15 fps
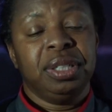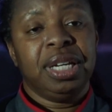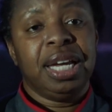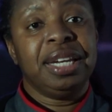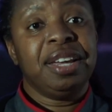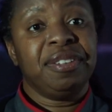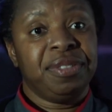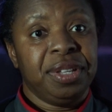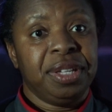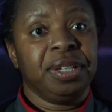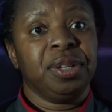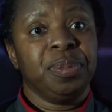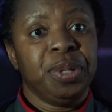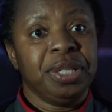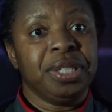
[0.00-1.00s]
and ethnic
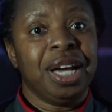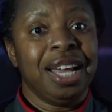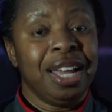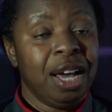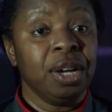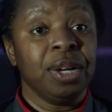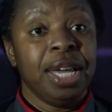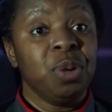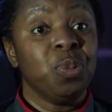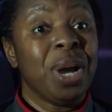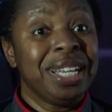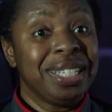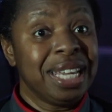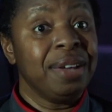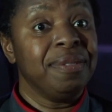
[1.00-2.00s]
communities. I, I, it
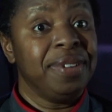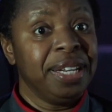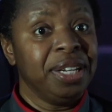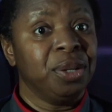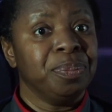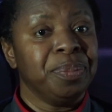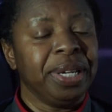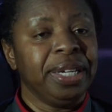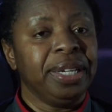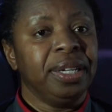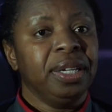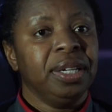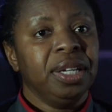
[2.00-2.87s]
weighs heavily on me.